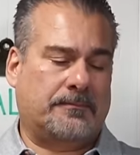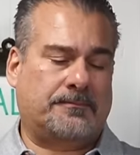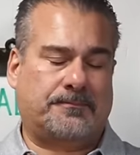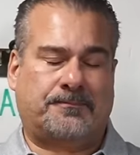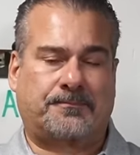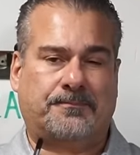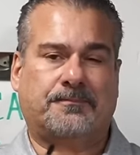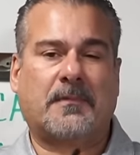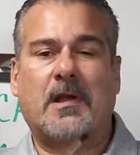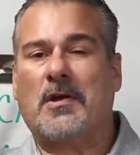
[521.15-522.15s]
you're
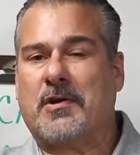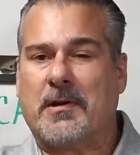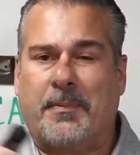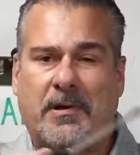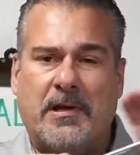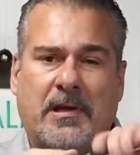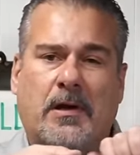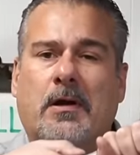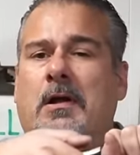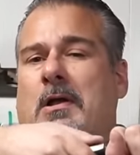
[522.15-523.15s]
gonna put it in
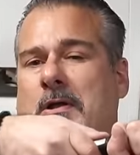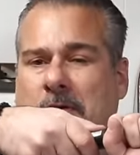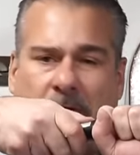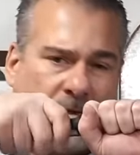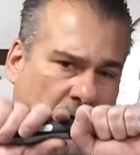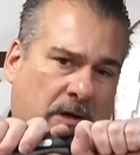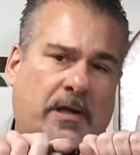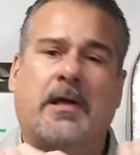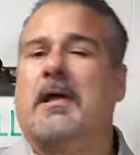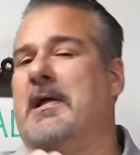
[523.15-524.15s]
there, you're gonna turn
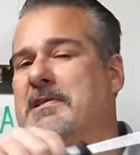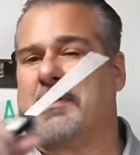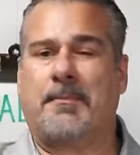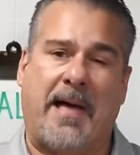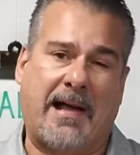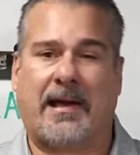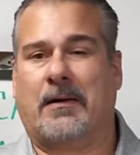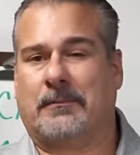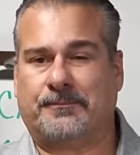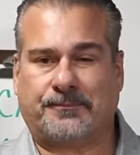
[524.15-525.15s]
it, it's gonna back out.